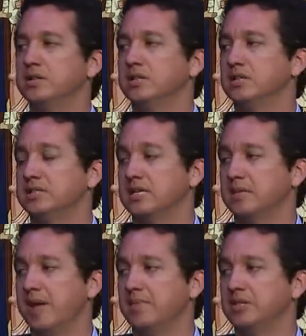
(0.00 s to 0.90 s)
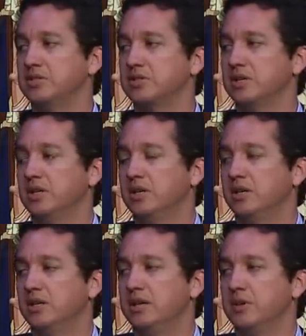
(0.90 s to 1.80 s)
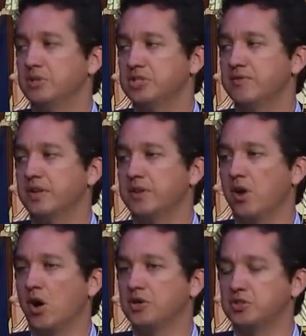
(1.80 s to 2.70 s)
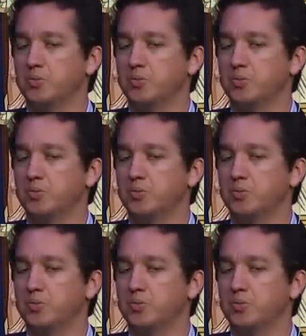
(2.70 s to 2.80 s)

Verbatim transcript: the Ten Commandments, they receive it on their hearts.